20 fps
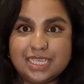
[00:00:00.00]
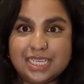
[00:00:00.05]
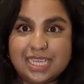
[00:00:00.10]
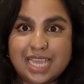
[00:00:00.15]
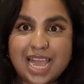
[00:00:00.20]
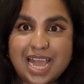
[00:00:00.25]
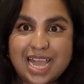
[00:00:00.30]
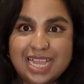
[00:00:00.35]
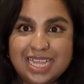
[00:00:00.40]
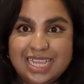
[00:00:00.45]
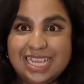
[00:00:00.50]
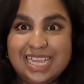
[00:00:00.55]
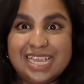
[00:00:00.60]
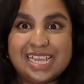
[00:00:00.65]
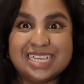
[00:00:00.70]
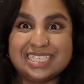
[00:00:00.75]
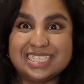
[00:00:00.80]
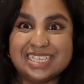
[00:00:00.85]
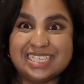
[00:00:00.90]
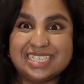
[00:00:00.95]
yeah, he
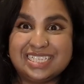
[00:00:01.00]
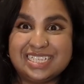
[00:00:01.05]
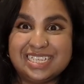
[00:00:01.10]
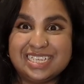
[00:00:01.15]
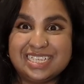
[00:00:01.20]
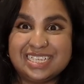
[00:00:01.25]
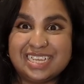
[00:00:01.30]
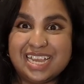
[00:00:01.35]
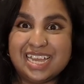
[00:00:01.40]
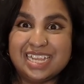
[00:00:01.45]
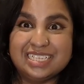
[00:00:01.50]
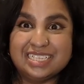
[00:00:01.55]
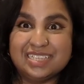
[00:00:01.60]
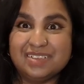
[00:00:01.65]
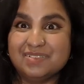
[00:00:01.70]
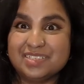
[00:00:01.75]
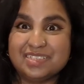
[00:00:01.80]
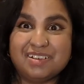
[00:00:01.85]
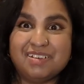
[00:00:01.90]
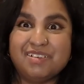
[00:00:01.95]
existed and
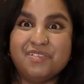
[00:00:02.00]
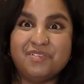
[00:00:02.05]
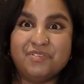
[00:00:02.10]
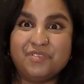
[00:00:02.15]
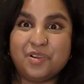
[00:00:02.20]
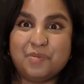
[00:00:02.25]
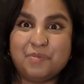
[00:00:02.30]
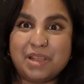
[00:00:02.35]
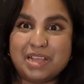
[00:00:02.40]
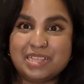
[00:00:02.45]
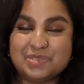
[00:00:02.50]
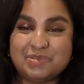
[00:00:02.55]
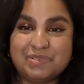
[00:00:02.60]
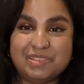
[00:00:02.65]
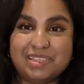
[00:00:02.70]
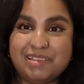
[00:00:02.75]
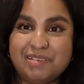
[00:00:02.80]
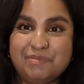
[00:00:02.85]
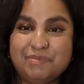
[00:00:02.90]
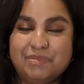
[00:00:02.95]
there was a whole romance
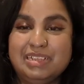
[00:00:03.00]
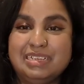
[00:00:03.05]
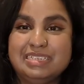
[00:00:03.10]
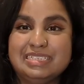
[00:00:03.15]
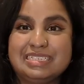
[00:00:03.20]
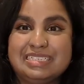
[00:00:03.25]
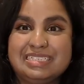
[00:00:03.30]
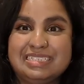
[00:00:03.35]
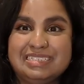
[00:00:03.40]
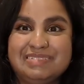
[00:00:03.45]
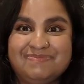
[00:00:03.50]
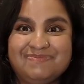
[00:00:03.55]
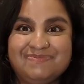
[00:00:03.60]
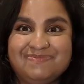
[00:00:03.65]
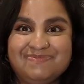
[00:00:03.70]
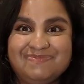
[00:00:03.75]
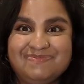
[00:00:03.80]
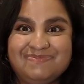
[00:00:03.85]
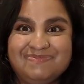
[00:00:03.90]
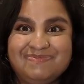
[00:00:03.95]
with him, and
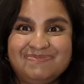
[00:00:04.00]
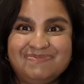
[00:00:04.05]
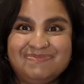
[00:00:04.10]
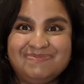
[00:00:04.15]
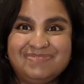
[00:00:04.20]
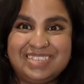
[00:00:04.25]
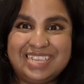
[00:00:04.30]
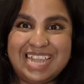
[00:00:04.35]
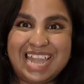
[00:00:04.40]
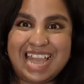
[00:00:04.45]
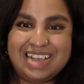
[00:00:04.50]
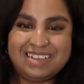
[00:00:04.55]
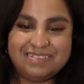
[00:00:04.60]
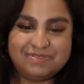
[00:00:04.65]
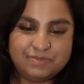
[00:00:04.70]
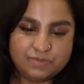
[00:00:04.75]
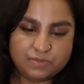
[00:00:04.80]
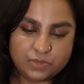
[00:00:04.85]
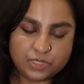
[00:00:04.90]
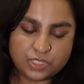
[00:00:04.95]
yeah,
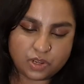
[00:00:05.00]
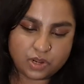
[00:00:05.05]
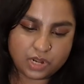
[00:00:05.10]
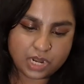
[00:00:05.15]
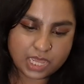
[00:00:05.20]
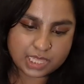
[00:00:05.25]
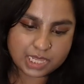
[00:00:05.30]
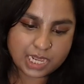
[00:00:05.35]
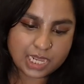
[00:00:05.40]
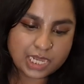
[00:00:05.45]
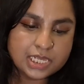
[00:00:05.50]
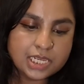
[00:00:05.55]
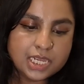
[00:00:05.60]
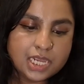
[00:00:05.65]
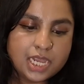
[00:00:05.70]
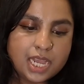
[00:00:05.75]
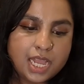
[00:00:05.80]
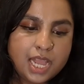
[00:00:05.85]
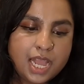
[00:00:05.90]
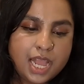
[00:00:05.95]
we don't like
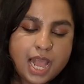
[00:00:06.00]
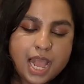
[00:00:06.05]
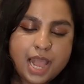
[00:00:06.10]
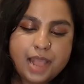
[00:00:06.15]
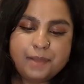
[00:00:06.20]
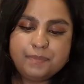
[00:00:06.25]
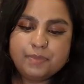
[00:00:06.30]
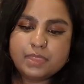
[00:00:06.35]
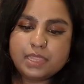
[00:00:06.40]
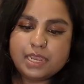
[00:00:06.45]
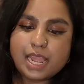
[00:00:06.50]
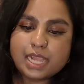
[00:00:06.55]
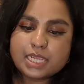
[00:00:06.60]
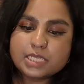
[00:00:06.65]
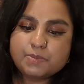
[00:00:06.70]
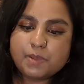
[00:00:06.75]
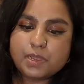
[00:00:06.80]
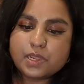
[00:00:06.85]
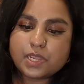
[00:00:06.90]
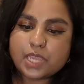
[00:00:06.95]
that. The
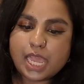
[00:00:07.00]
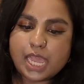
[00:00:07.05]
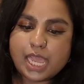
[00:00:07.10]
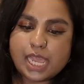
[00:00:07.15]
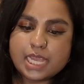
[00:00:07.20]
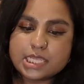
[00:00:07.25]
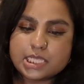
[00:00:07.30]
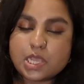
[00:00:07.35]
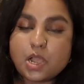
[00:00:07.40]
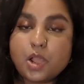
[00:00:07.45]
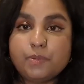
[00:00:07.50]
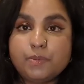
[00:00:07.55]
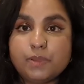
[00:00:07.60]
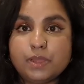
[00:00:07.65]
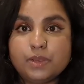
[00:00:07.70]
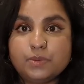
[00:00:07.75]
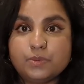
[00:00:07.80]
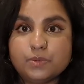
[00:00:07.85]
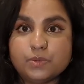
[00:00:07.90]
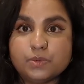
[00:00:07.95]
next book is
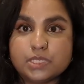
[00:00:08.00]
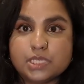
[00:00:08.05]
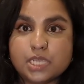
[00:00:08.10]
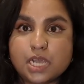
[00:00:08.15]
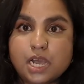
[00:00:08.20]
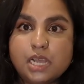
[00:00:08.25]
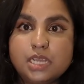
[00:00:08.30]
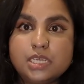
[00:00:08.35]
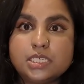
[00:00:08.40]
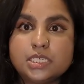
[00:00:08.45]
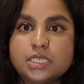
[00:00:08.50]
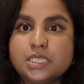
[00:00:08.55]
Open Water,